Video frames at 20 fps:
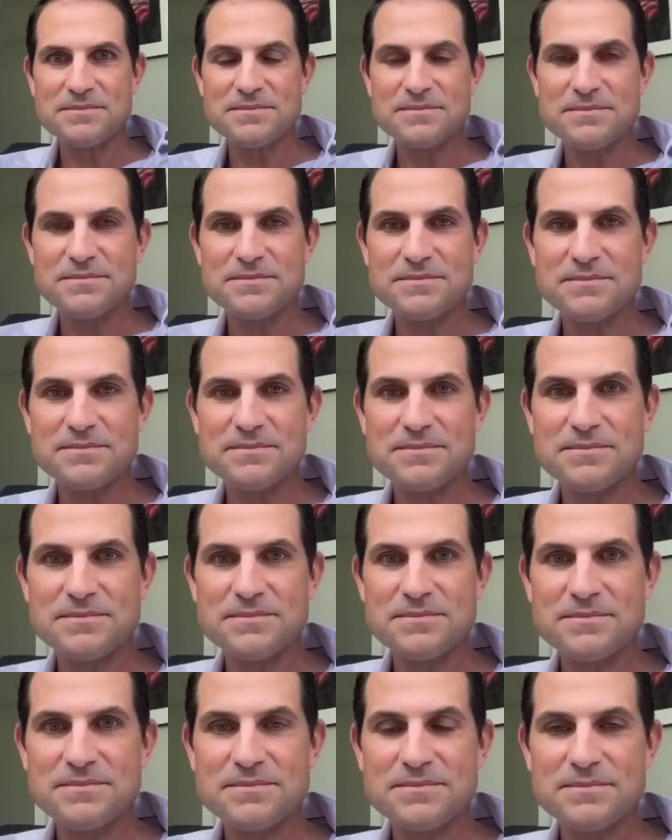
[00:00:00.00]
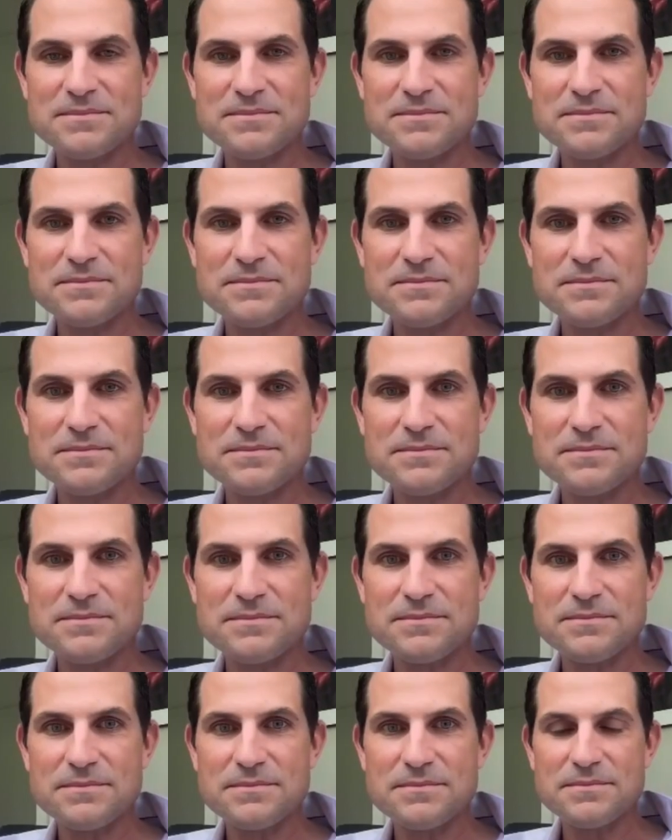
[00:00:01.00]
guy in a
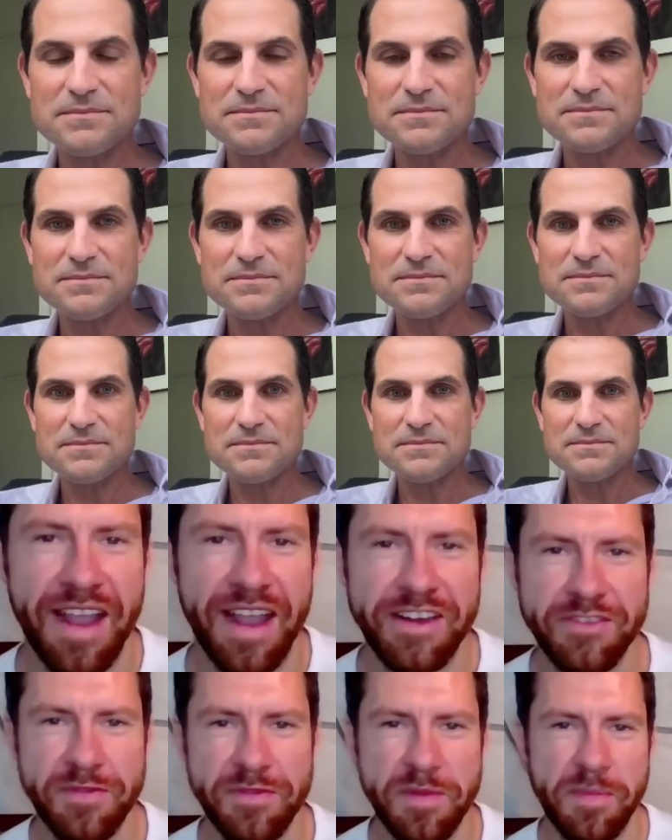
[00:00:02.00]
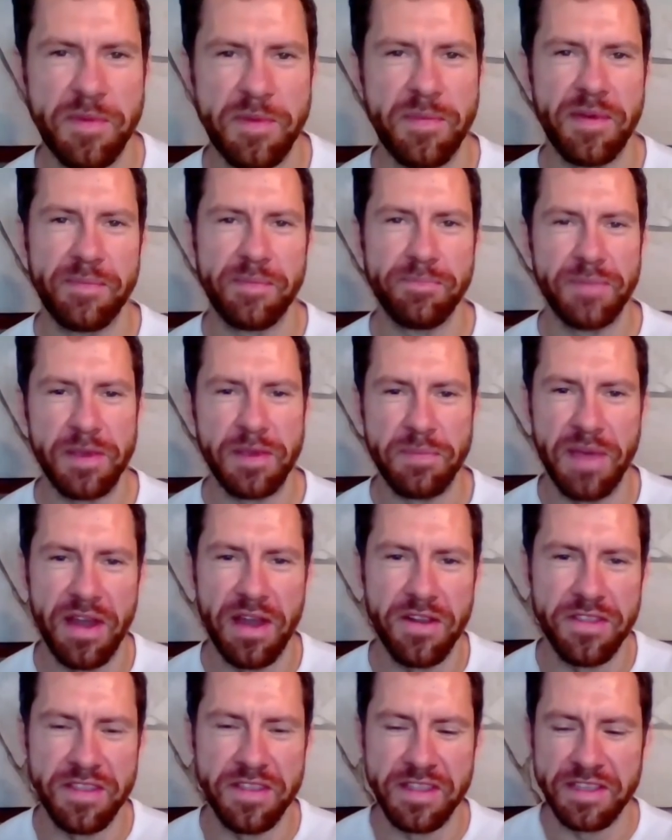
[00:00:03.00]
Scrabble. There's no way I'm gonna actually be
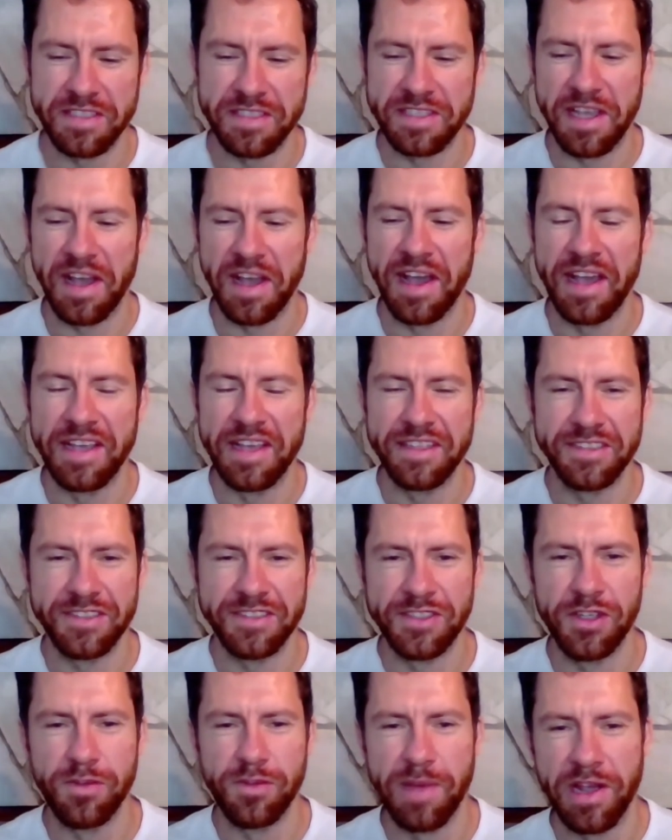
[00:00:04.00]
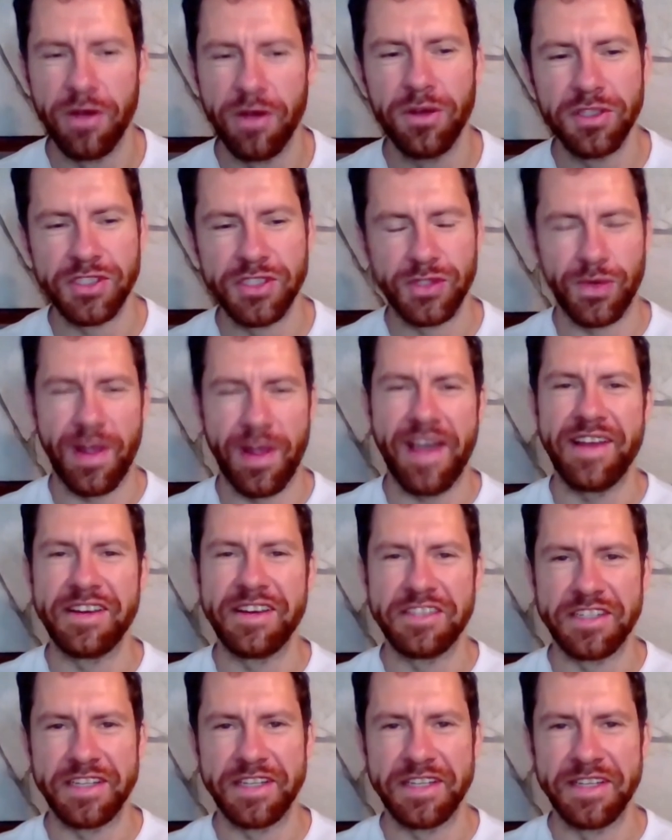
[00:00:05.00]
better than this guy. So my whole
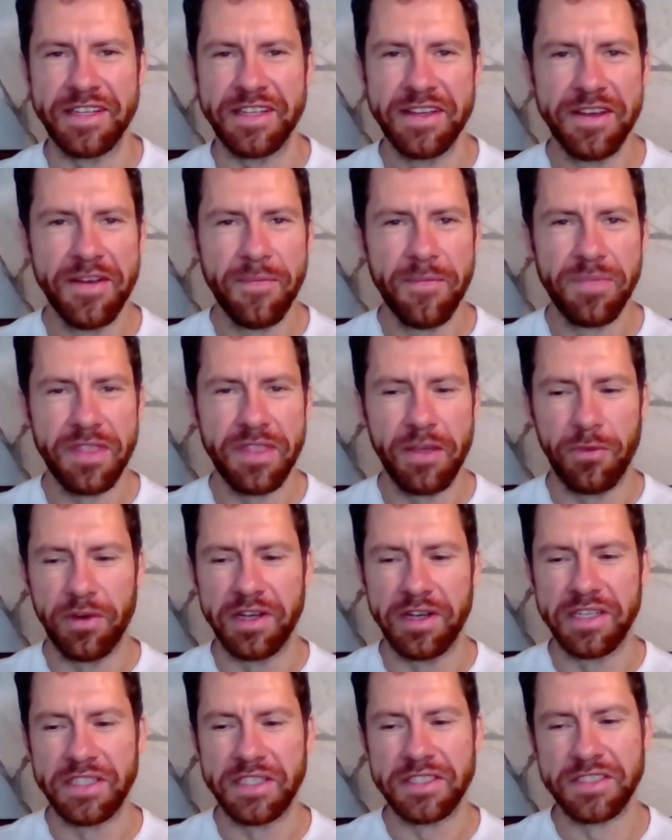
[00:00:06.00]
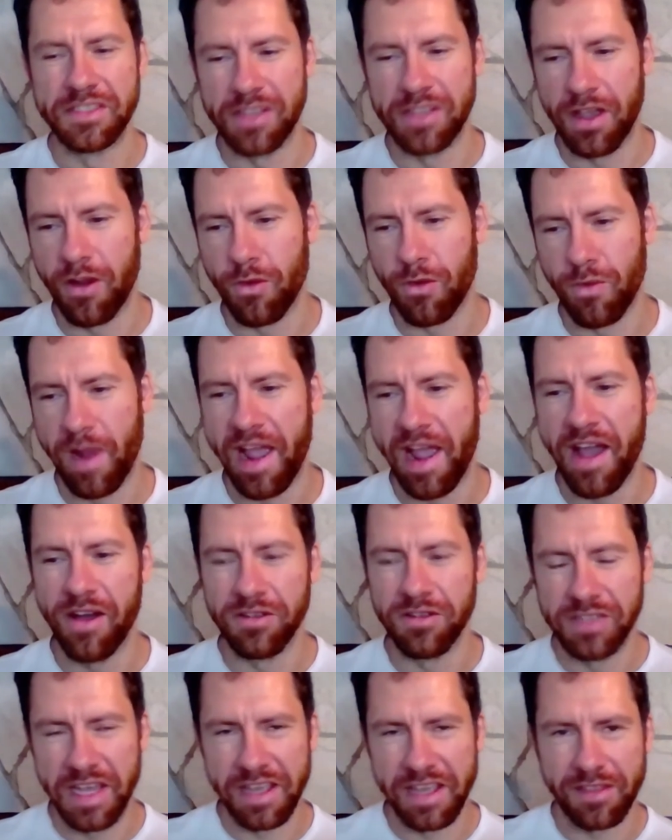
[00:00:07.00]
strategy was
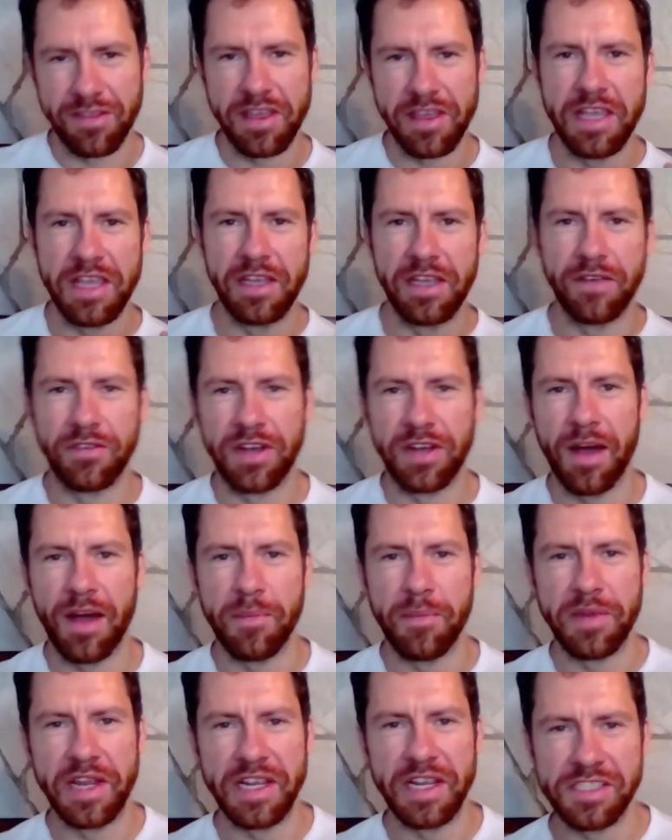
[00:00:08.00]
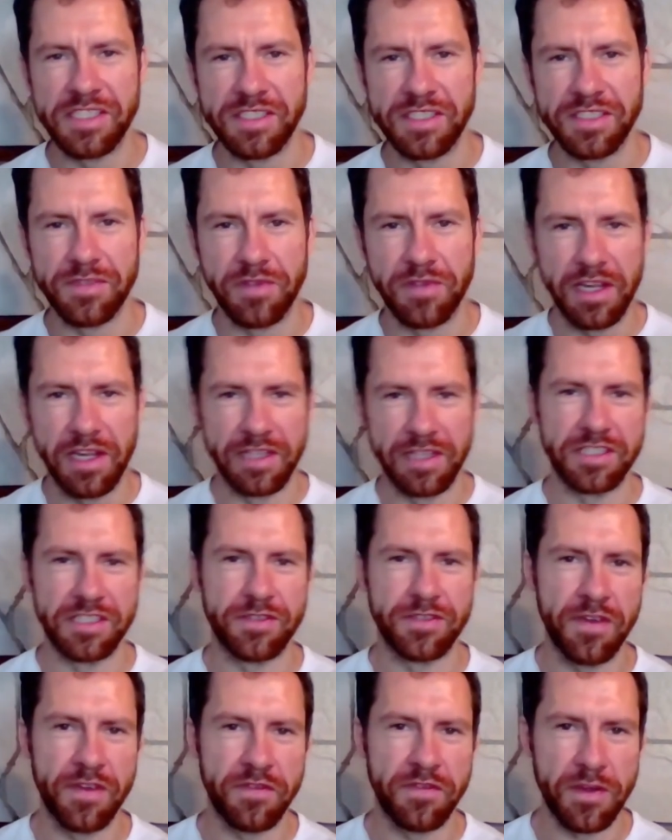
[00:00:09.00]
around like thinking of combinations of getting
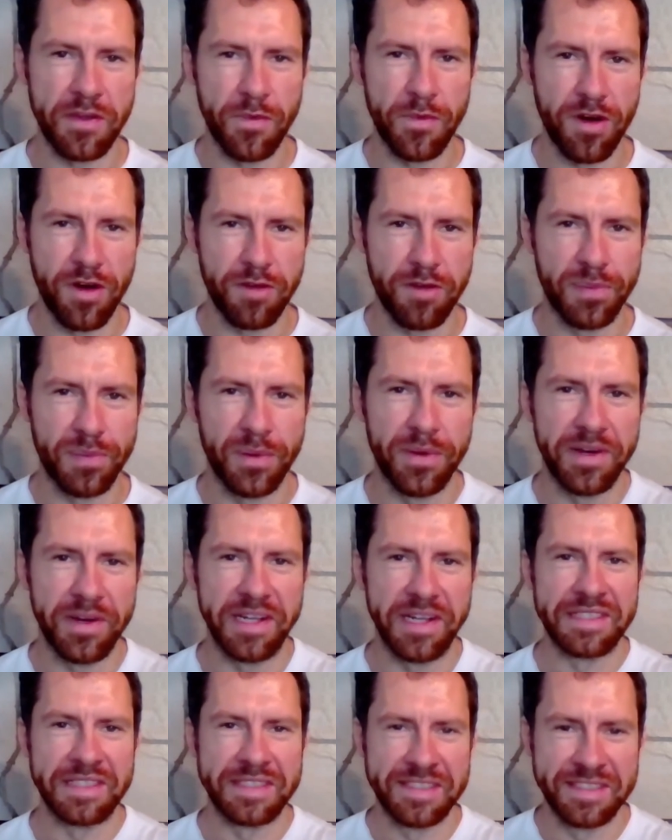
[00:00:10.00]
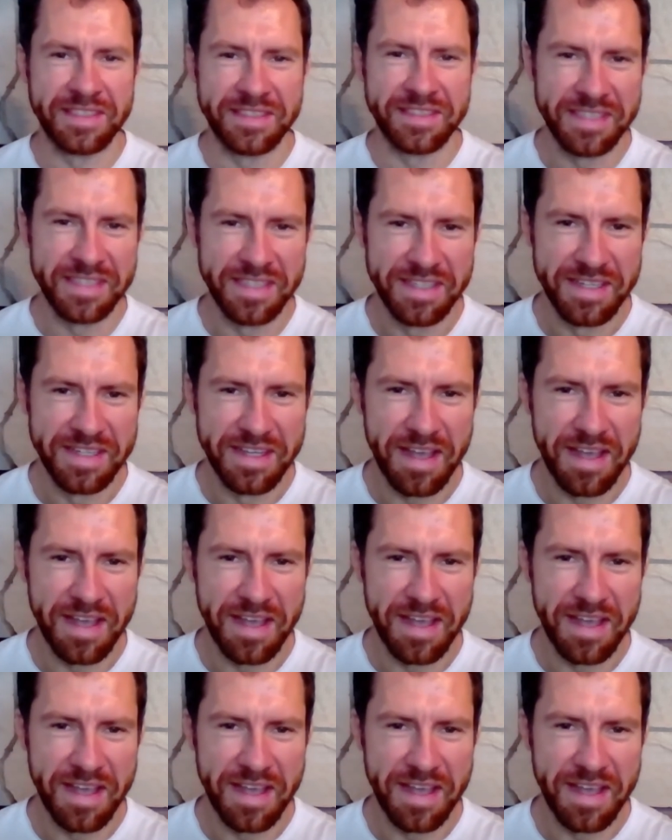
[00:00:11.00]
these 50 word points